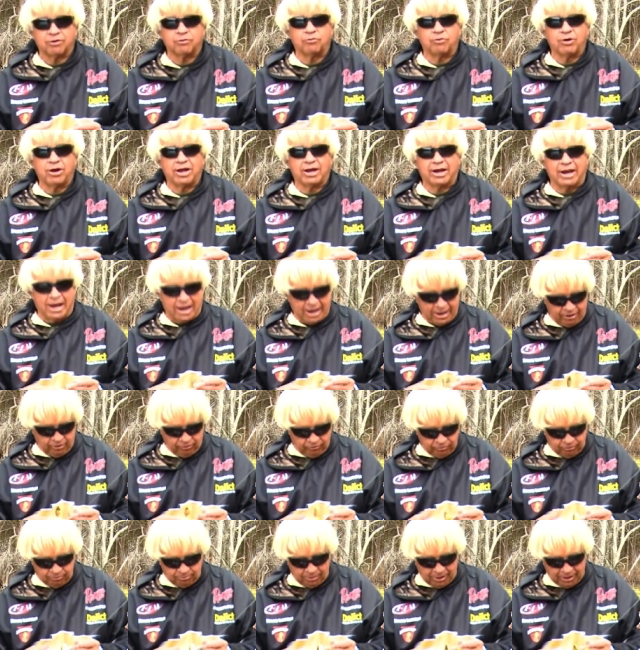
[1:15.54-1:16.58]
a red eye
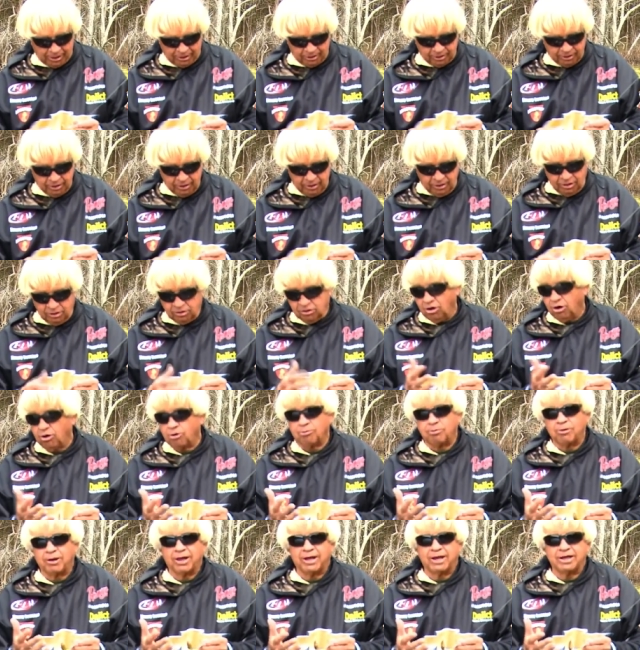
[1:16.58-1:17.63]
on the bait.
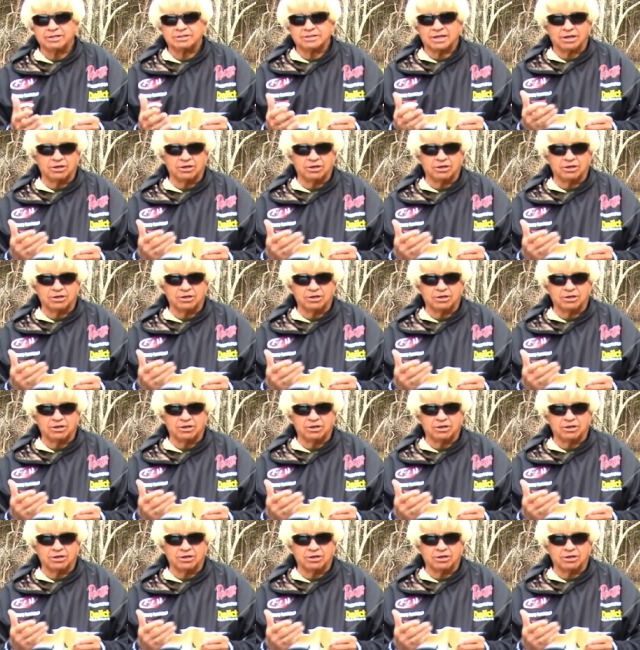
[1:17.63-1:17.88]
Gold blades,